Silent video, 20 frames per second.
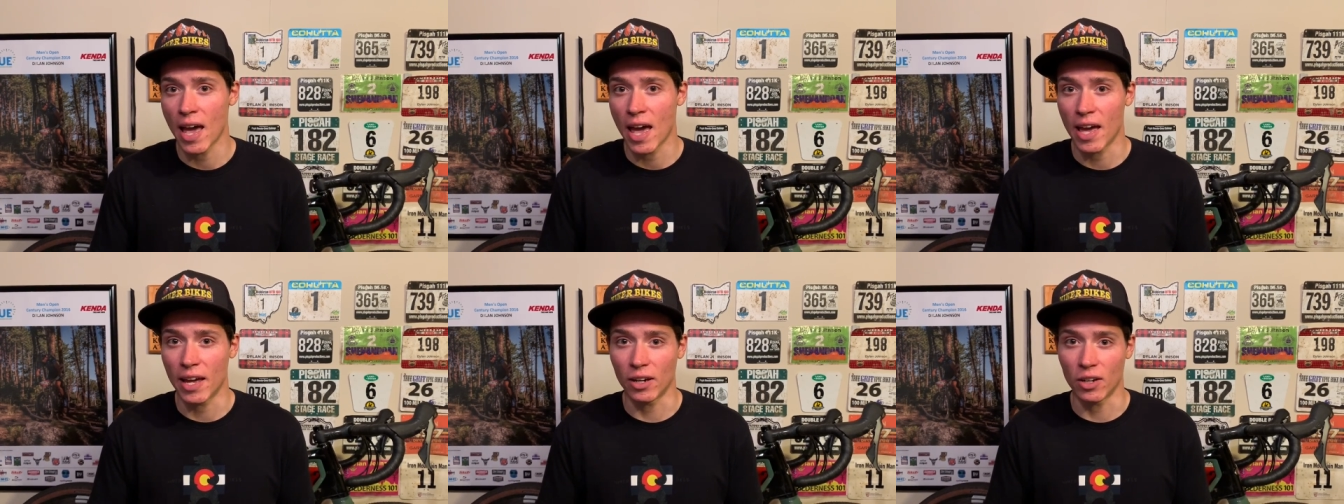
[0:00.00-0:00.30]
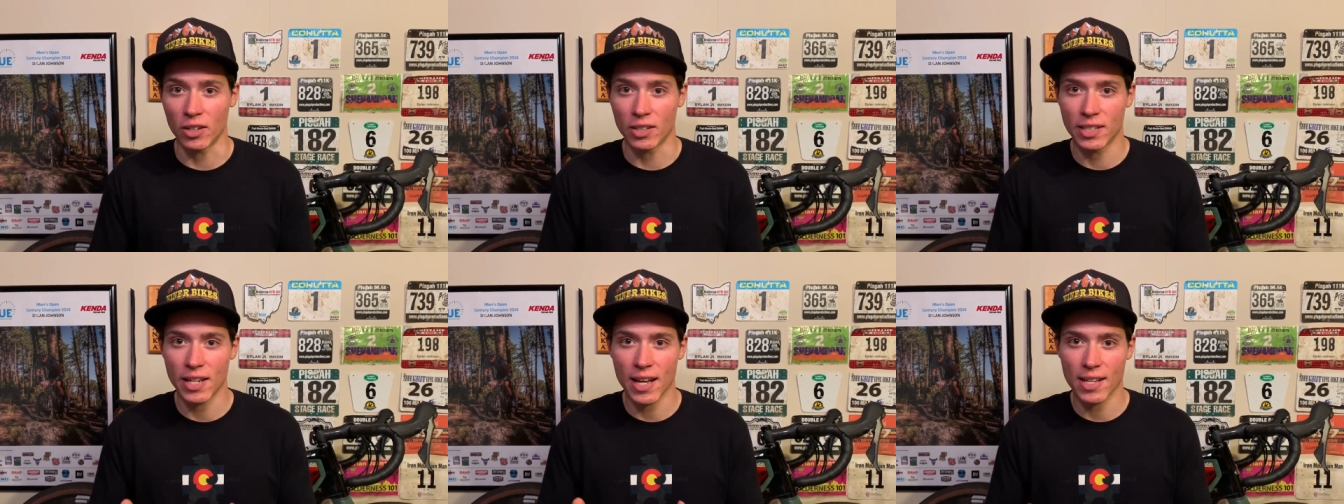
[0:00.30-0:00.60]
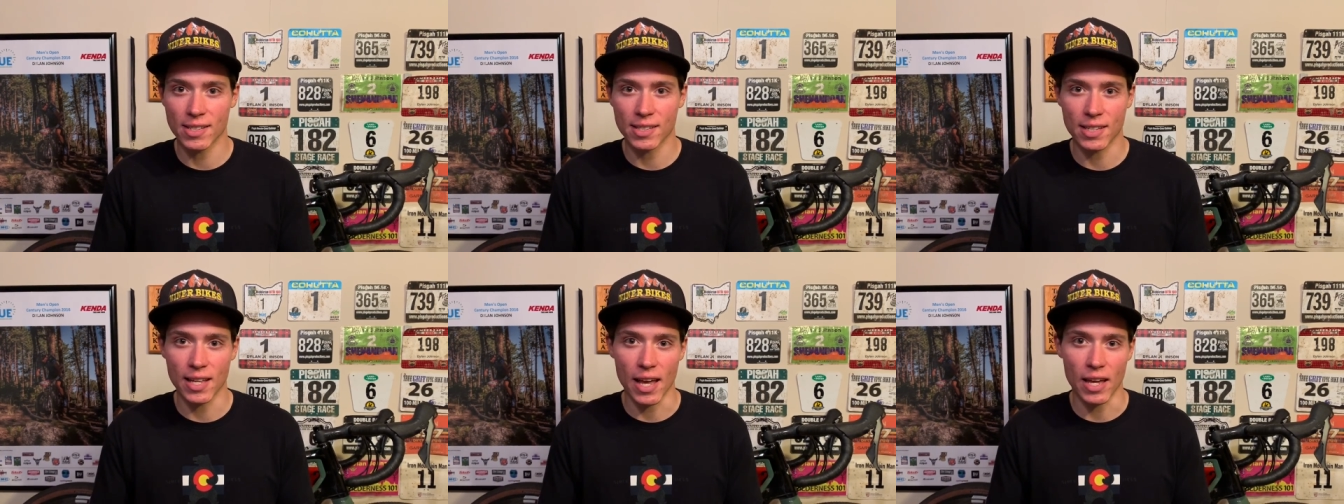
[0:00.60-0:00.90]
and are
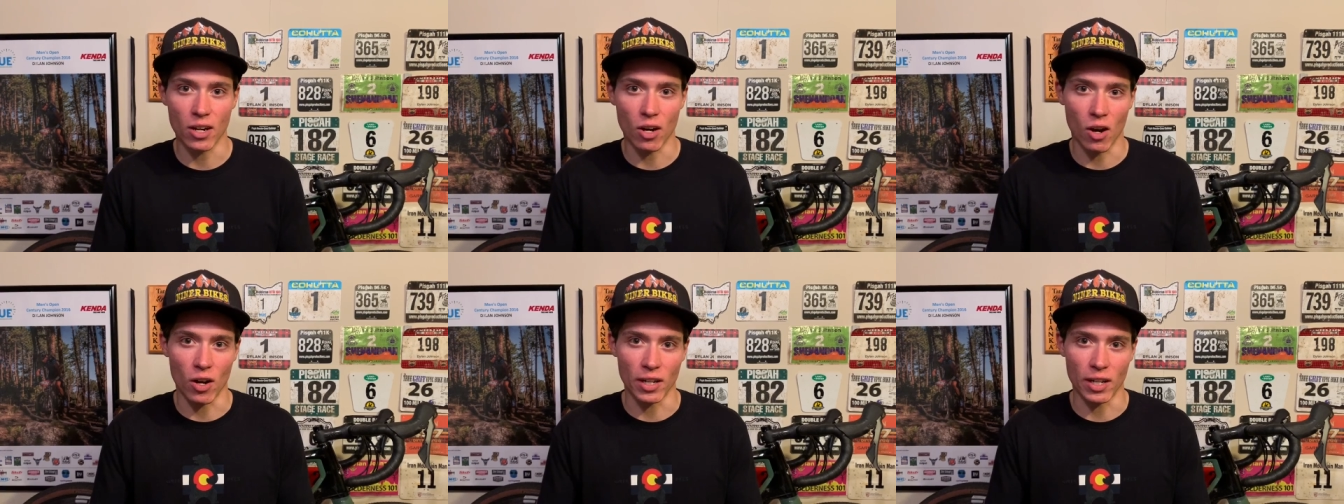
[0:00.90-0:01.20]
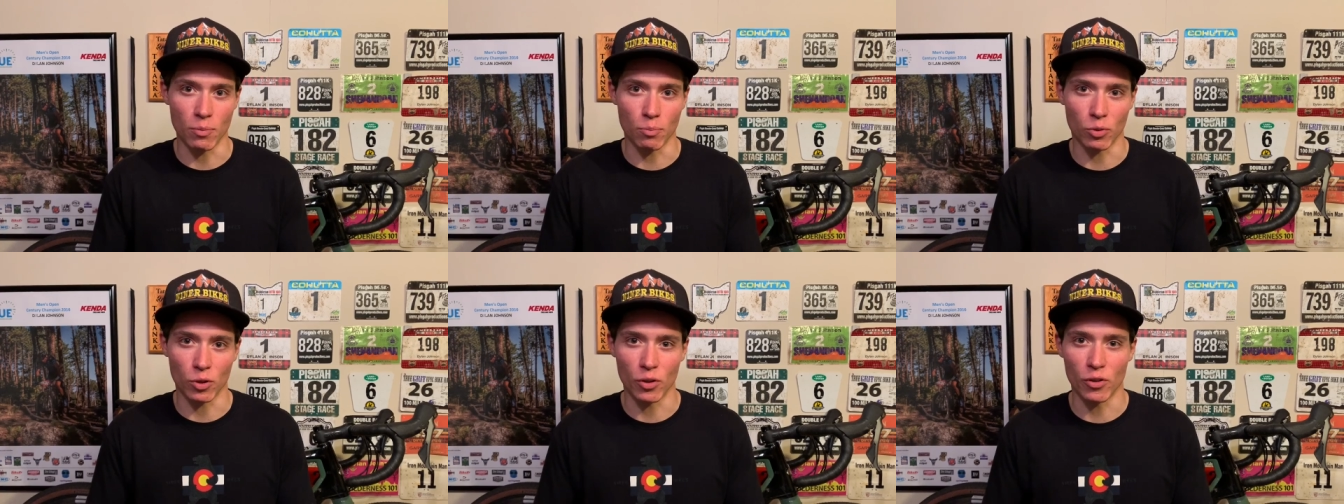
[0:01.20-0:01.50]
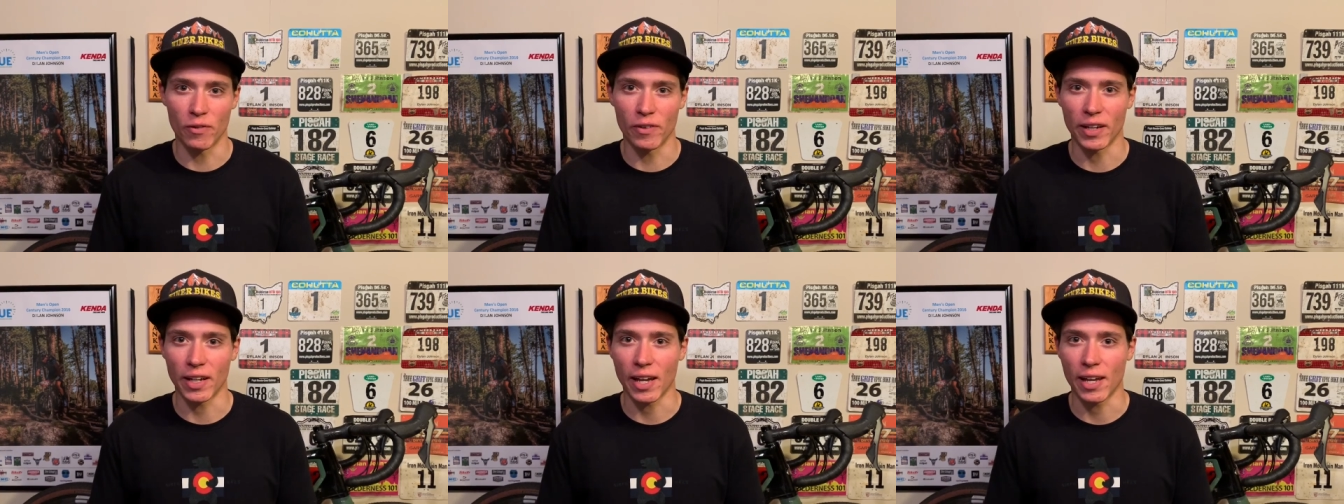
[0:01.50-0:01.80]
dead set on
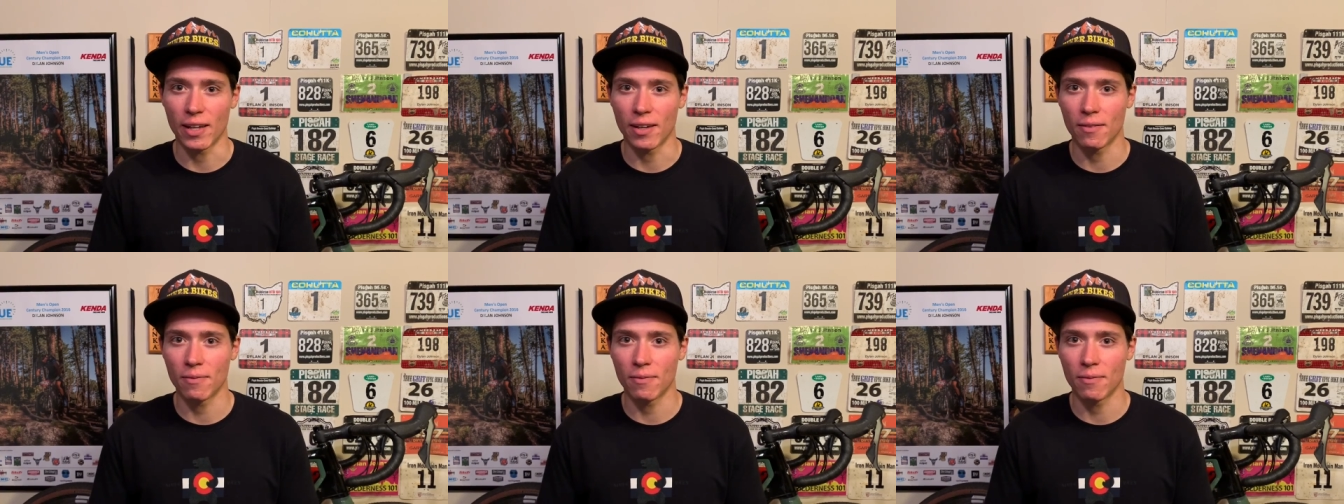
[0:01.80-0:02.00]
improving it.